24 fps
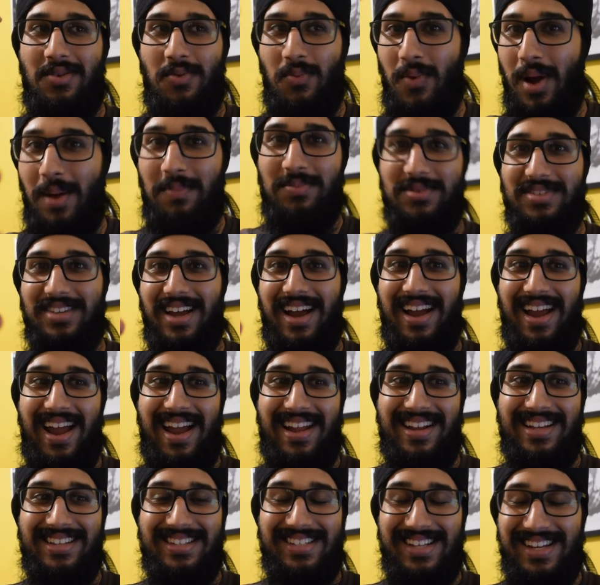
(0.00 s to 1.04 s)
website,
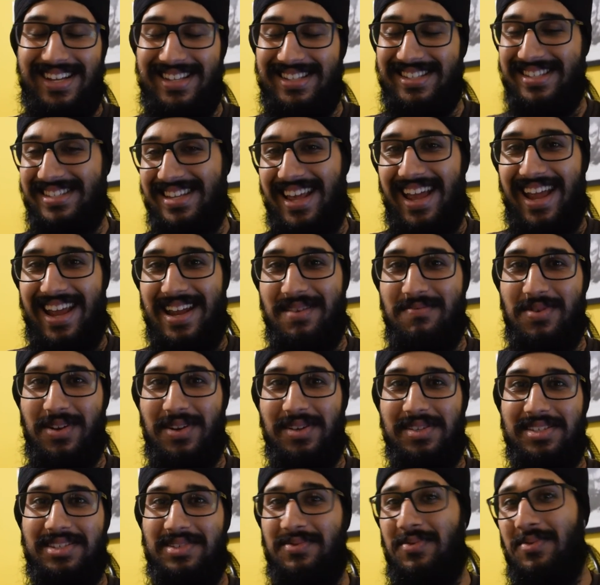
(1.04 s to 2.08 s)
and it's insane
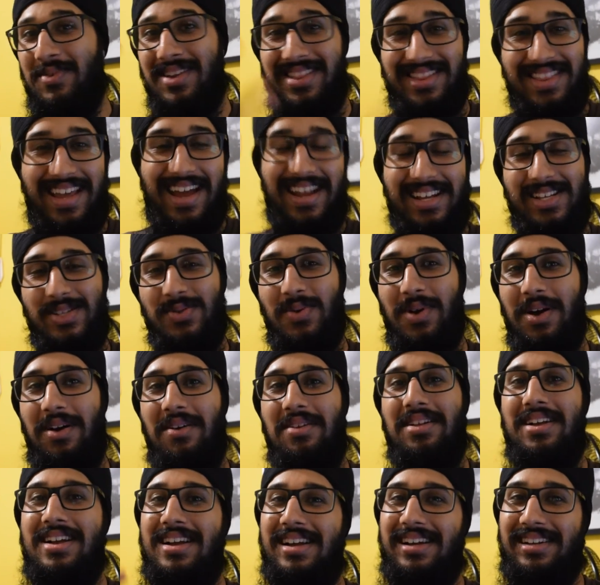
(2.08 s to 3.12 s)
because with that as
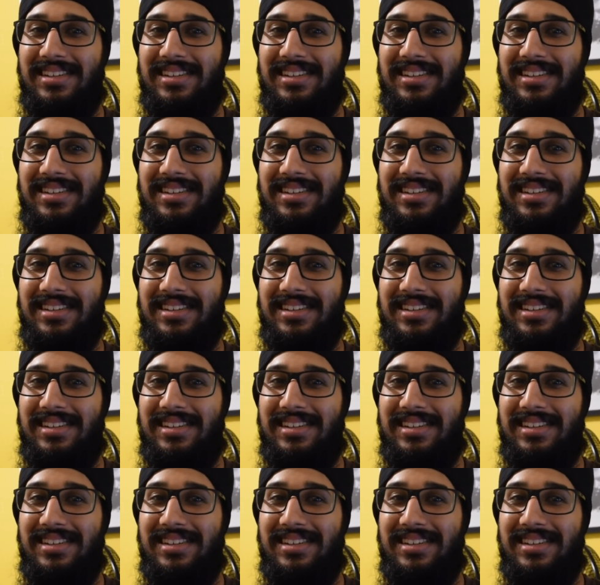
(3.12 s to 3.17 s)
well,